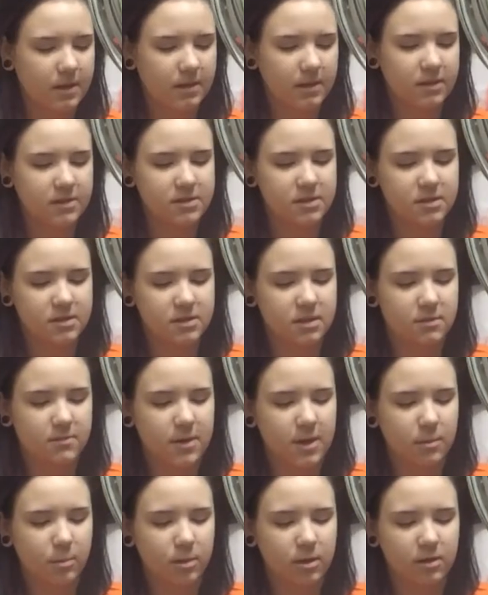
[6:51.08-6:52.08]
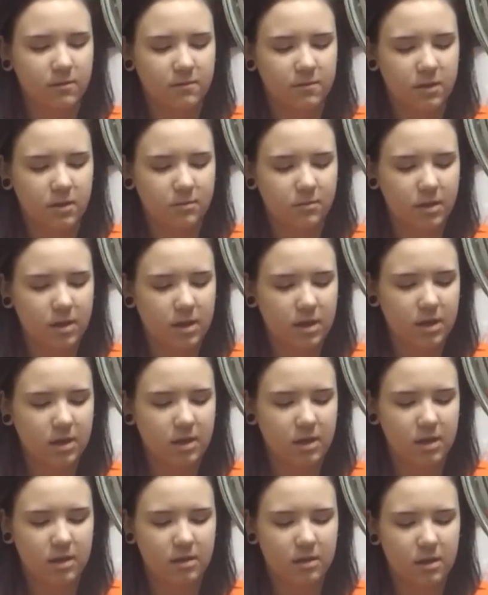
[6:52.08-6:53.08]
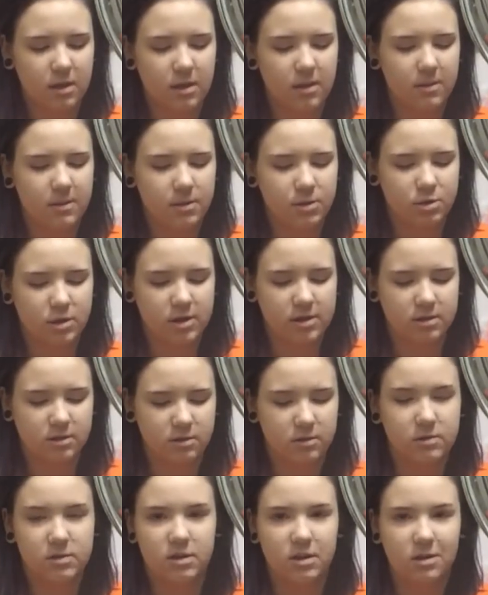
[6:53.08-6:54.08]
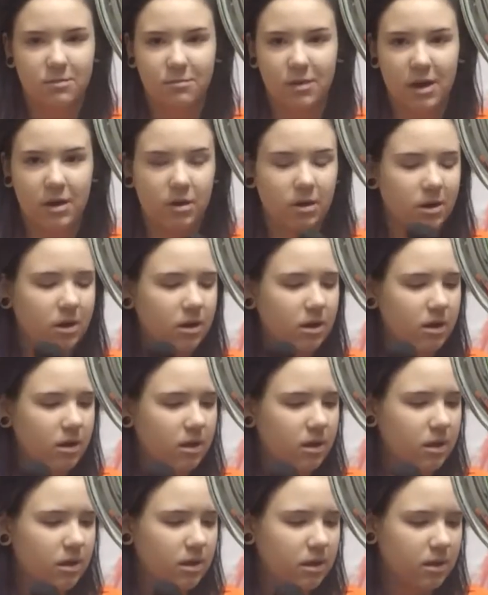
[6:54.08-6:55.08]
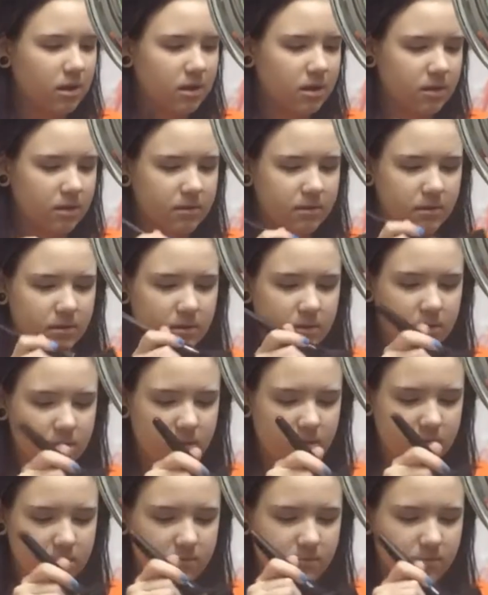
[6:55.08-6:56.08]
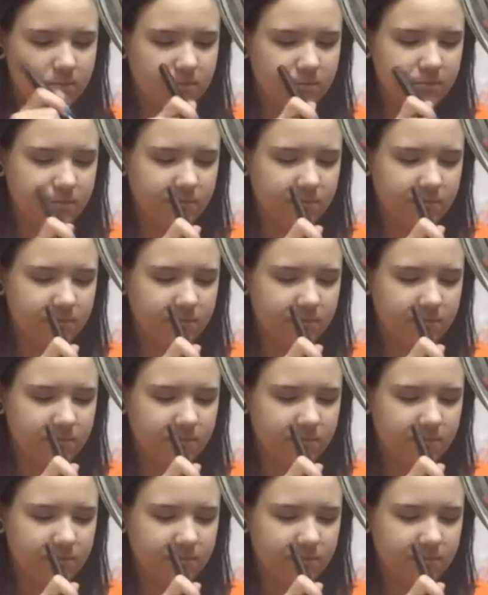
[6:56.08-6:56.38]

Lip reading: And this is the Maybelline Fit Me in the translucent powder. And